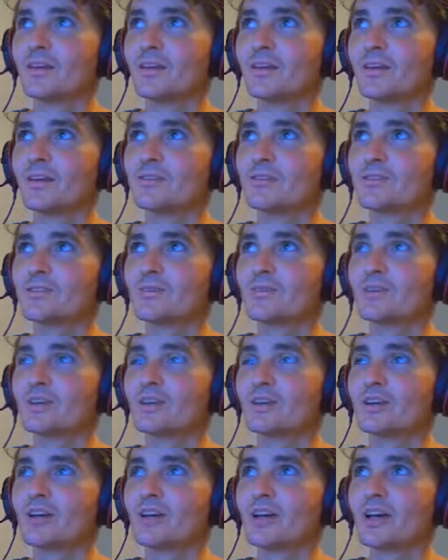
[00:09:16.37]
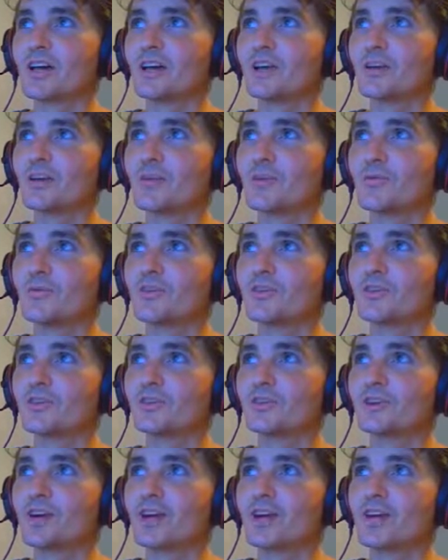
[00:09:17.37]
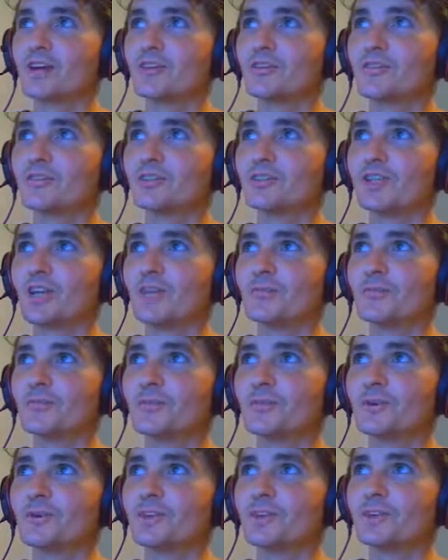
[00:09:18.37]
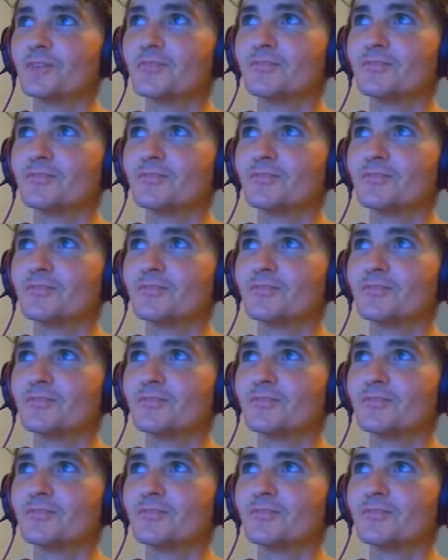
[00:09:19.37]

And so we're going to kind of go with a triangle shape for it.